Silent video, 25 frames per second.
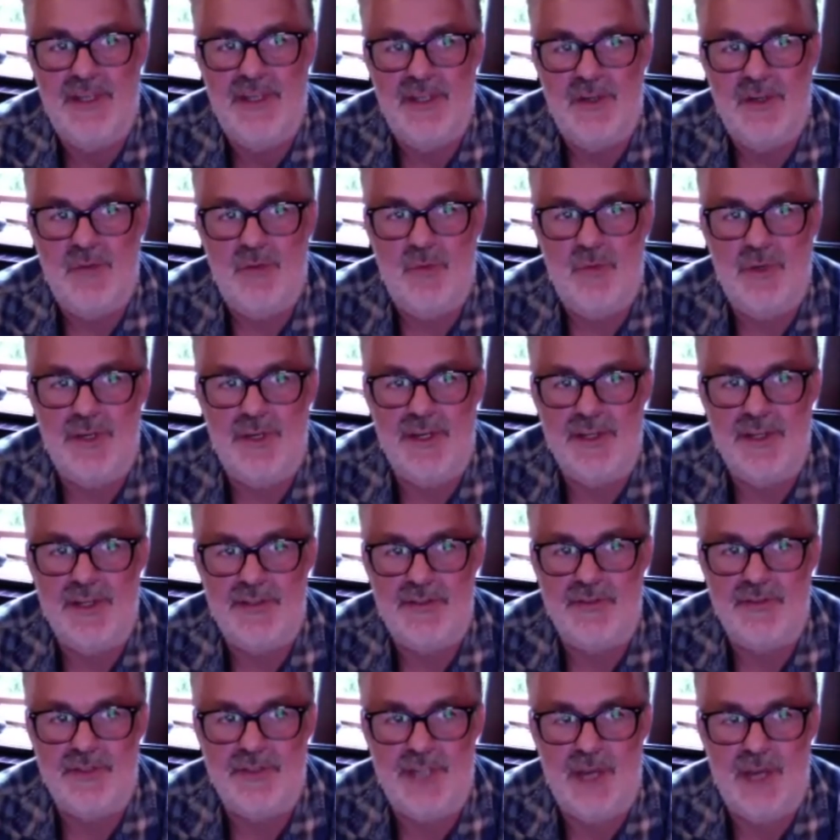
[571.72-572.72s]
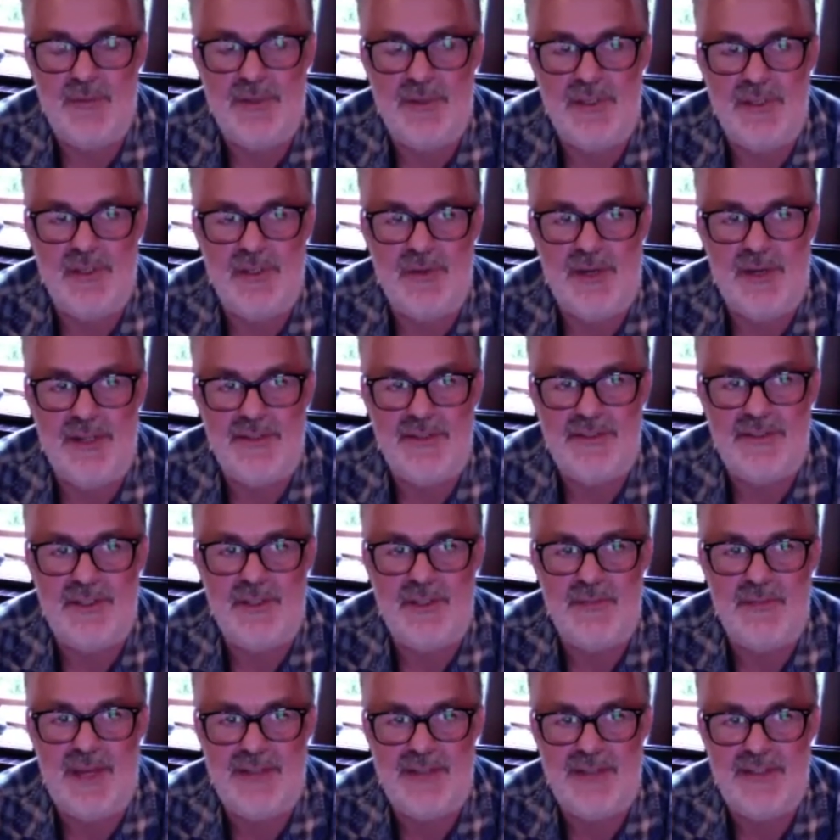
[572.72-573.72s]
were going to sort of come at you as
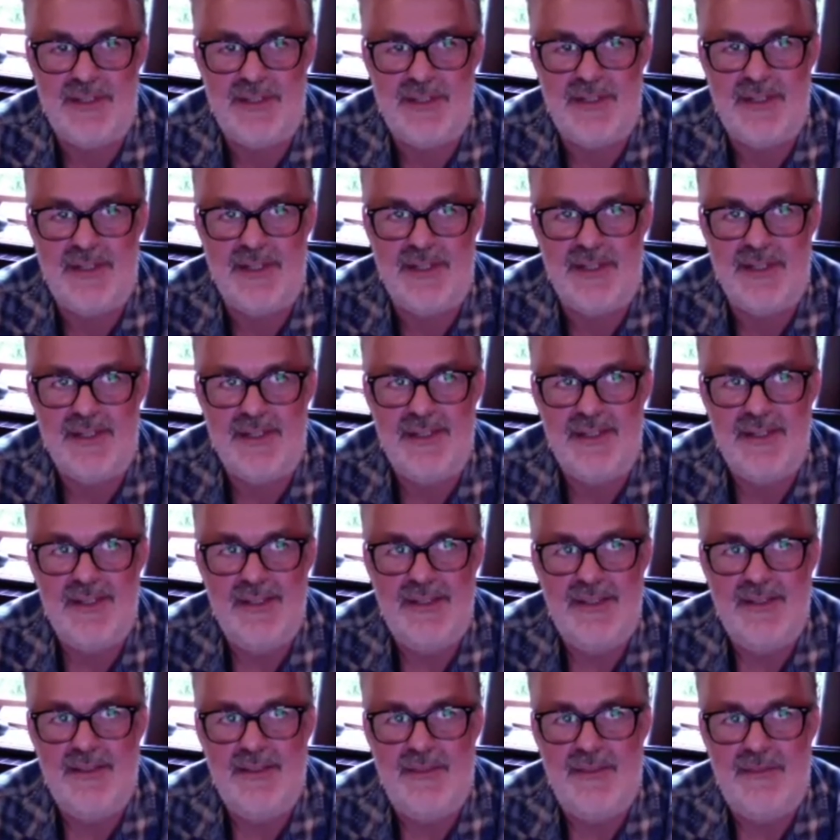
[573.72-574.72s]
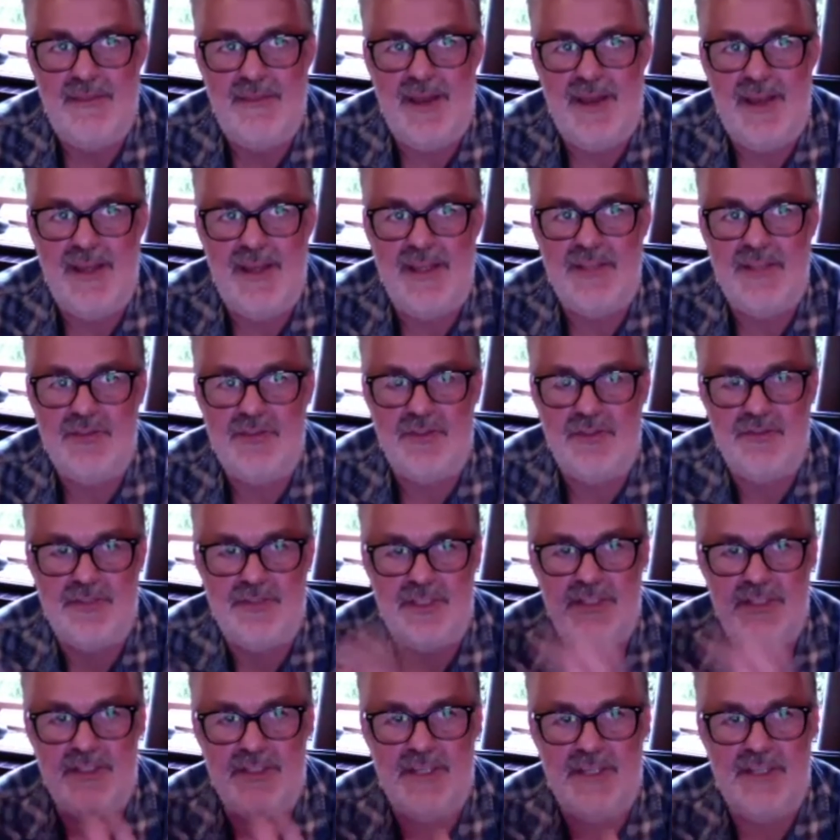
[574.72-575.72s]
cinematically. That it sort of
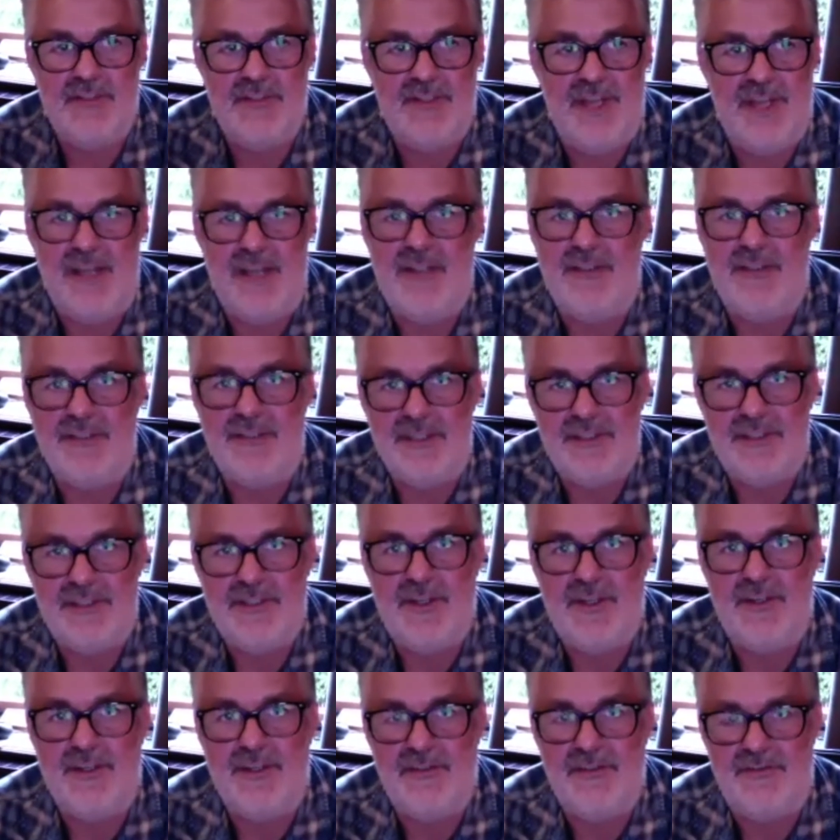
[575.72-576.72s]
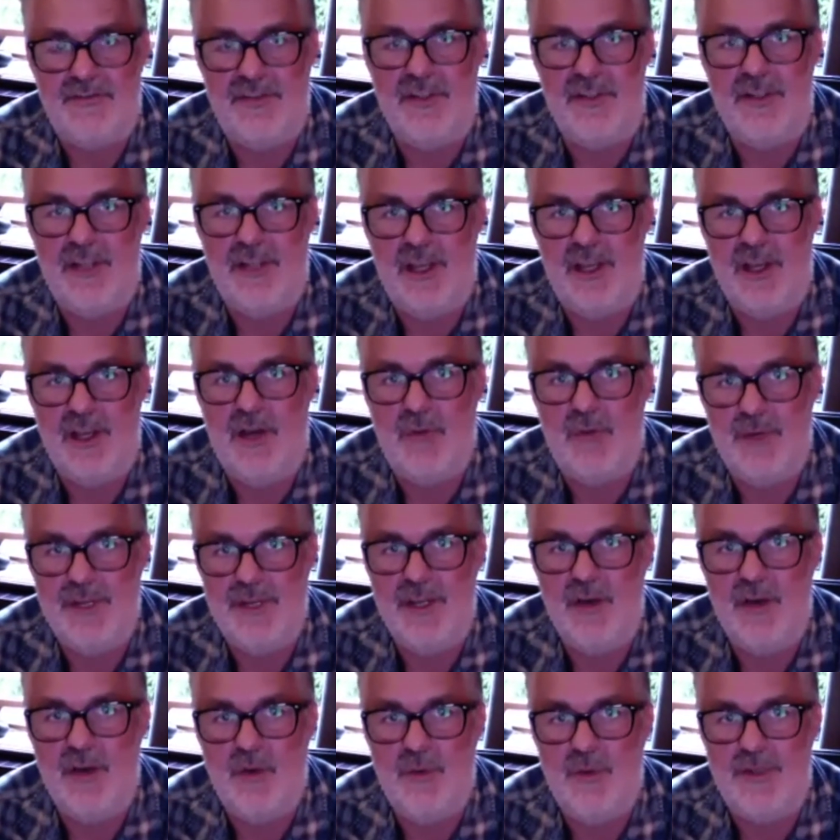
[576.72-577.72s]
can, it gelled. It started to feel like, oh, we
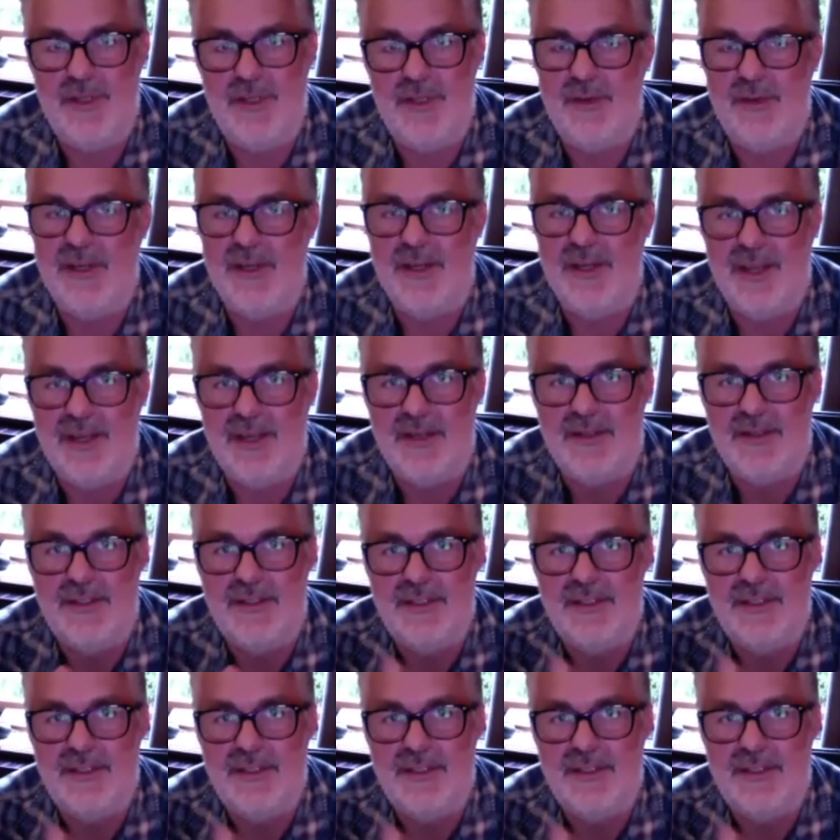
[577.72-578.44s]
know what we're doing now.